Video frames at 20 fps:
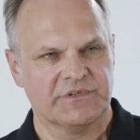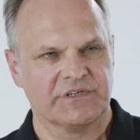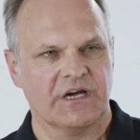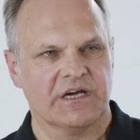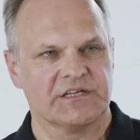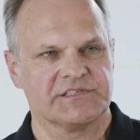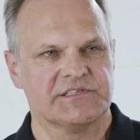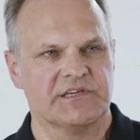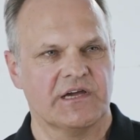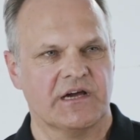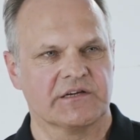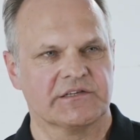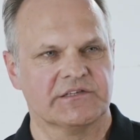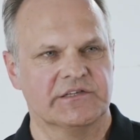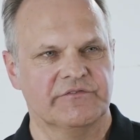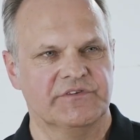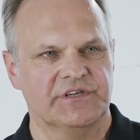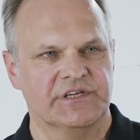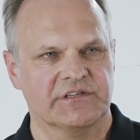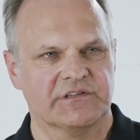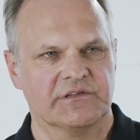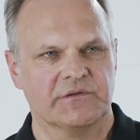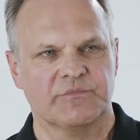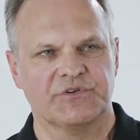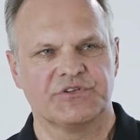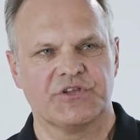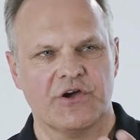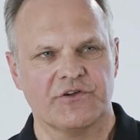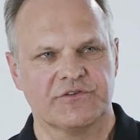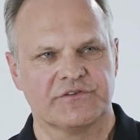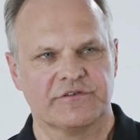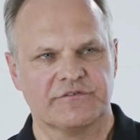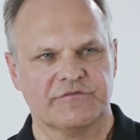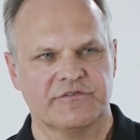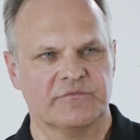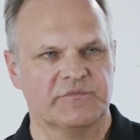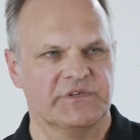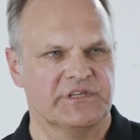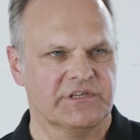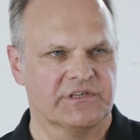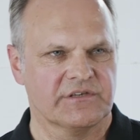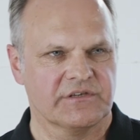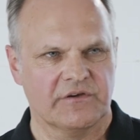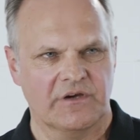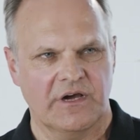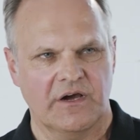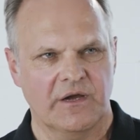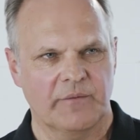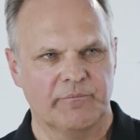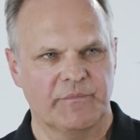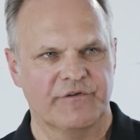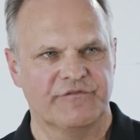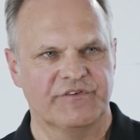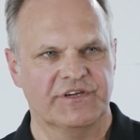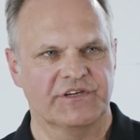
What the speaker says: Now that's a perfectly set anchor.